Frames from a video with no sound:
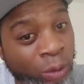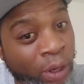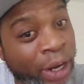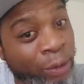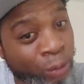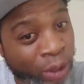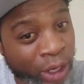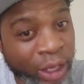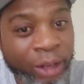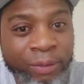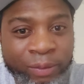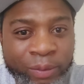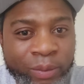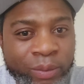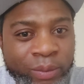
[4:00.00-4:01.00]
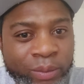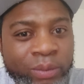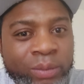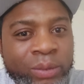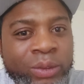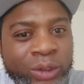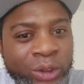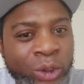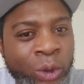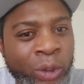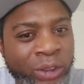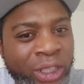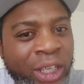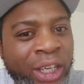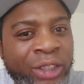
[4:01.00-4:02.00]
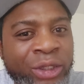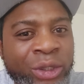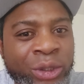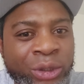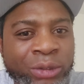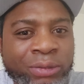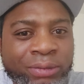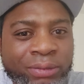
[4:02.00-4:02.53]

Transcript: the right way. Yours can too.